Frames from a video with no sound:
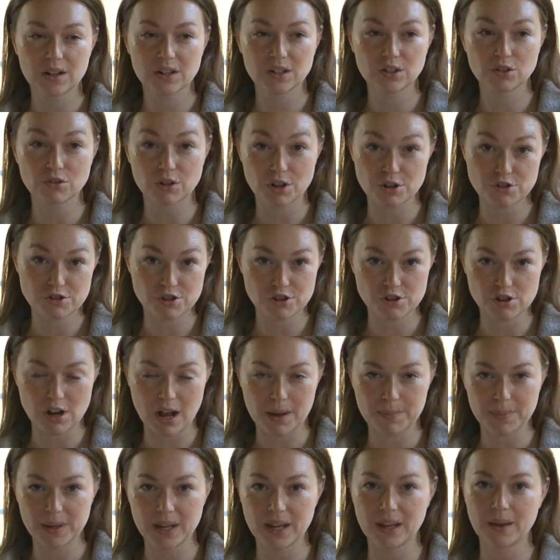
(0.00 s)
grocery
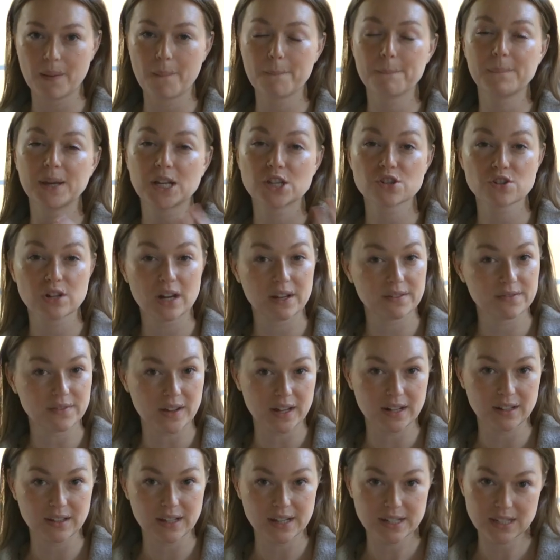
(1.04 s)
shopping, make sure I
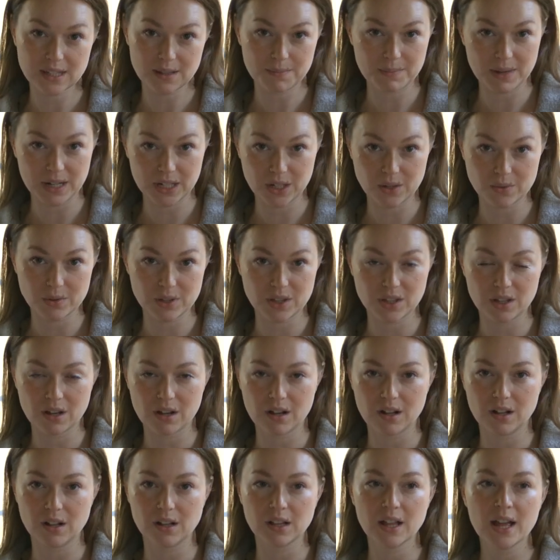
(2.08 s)
finalize the menu with
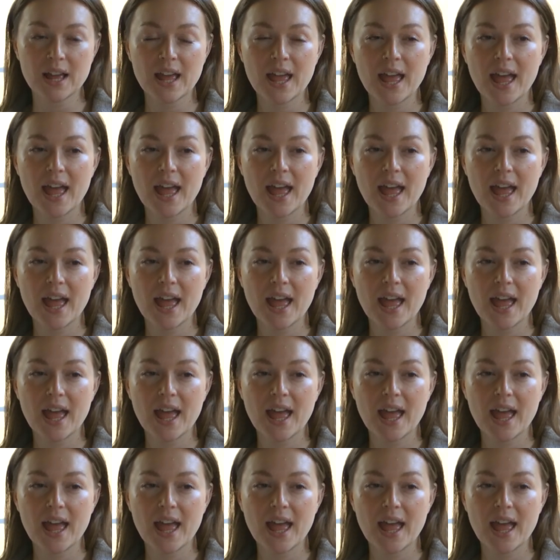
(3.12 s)
y'all,